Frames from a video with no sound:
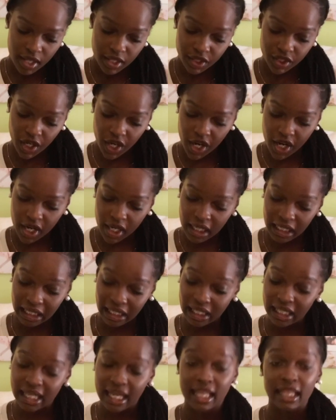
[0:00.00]
Third,
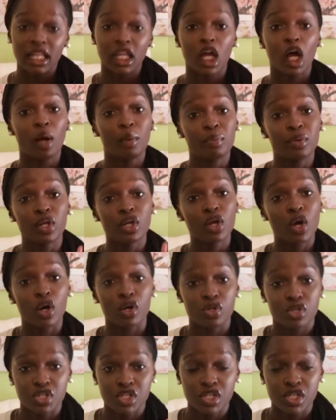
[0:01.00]
look at the company
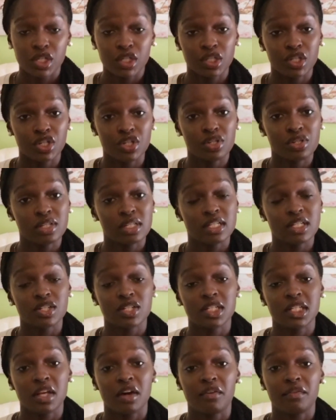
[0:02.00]
culture. Do you see
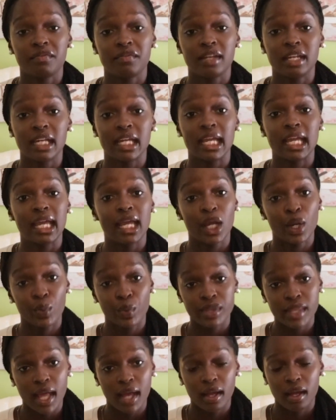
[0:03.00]
yourself fitting in
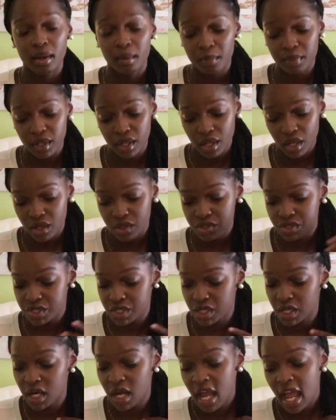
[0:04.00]
with that company
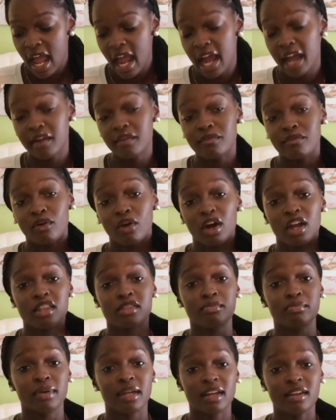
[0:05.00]
culture? And
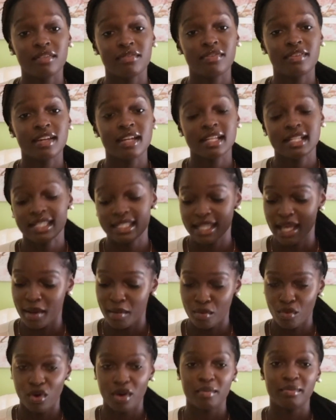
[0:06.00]
fourth, benefits
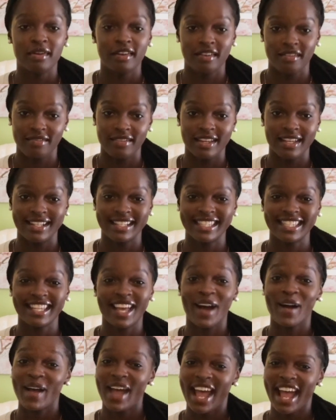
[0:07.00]
and more benefits,
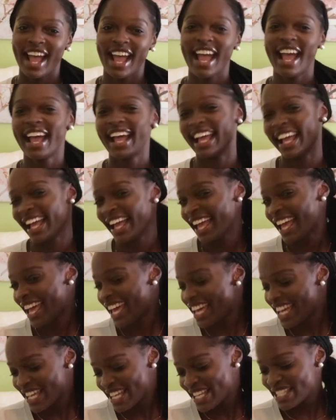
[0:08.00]
okay?
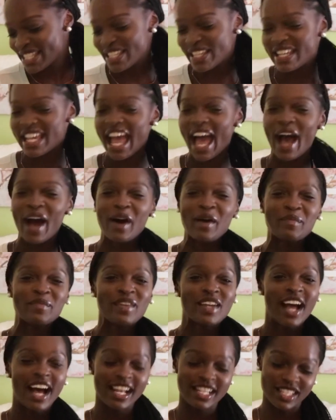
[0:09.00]
So yeah, I hope you
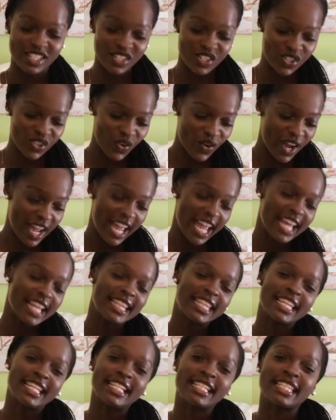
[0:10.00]
guys enjoyed
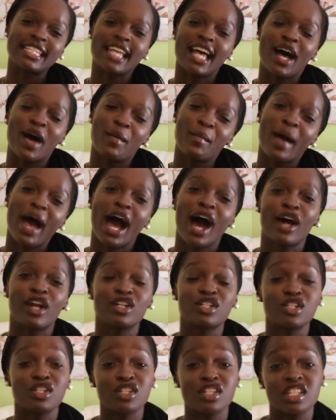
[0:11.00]
this how to
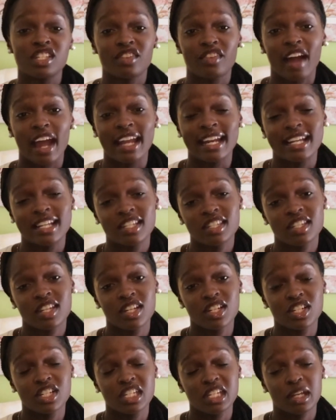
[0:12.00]
choose the right
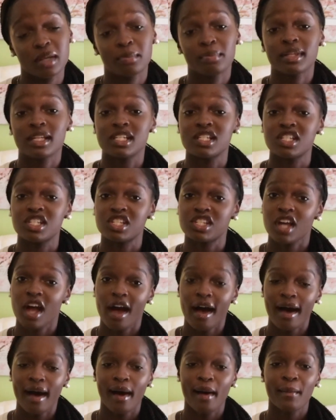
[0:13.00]
internship plus
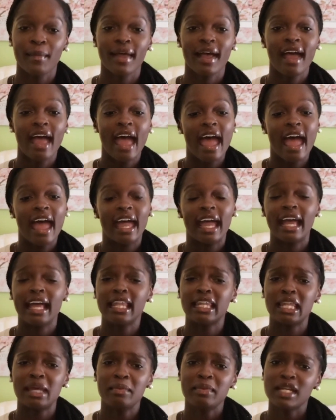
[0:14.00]
job.
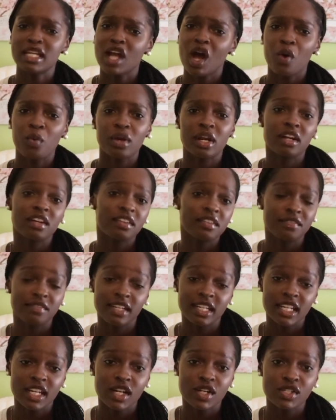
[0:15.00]
And let me know what other
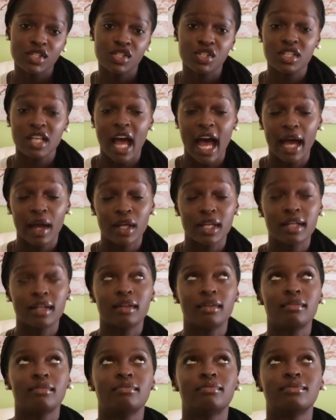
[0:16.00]
videos you got.
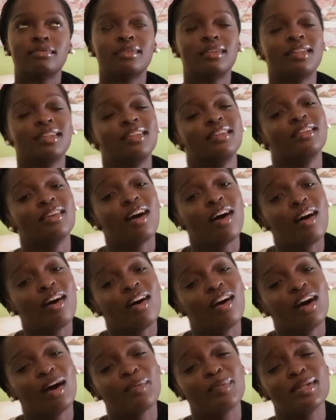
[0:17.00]
Y'all,
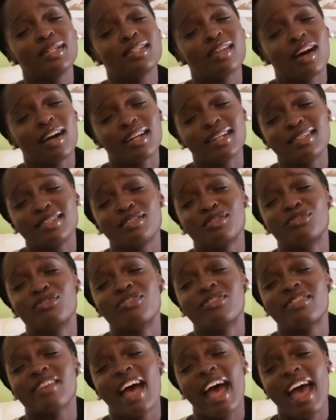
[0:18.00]
I be talking too
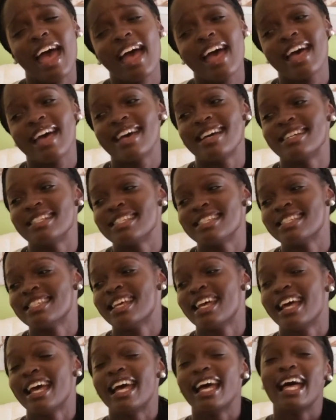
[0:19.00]
fast.
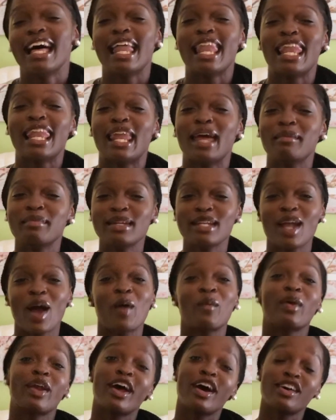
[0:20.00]
Let me know
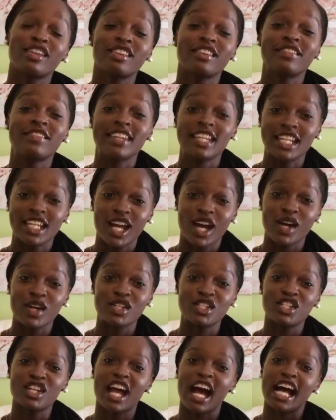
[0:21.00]
what other videos
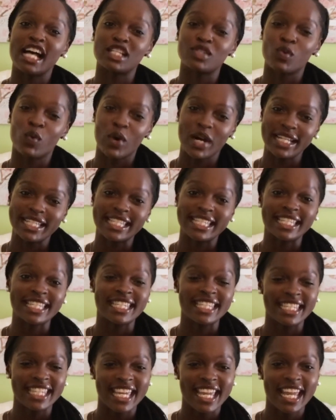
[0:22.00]
you guys want to
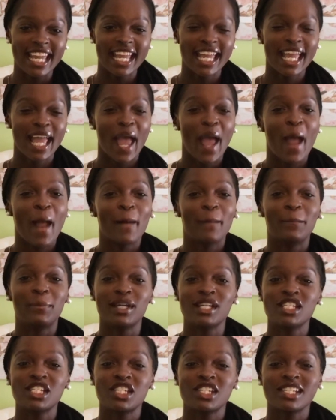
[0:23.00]
see.
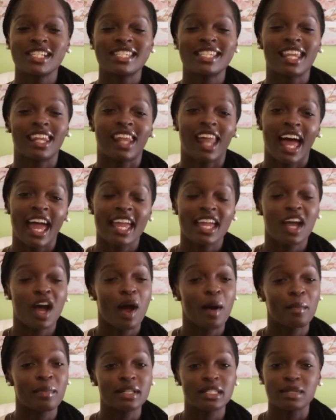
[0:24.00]
Be sure to like,
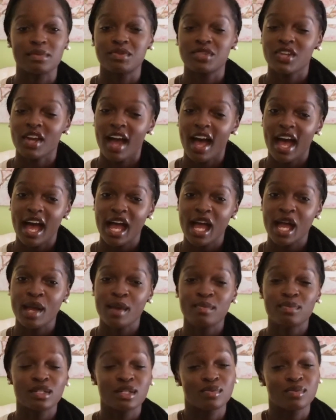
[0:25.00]
comment, subscribe,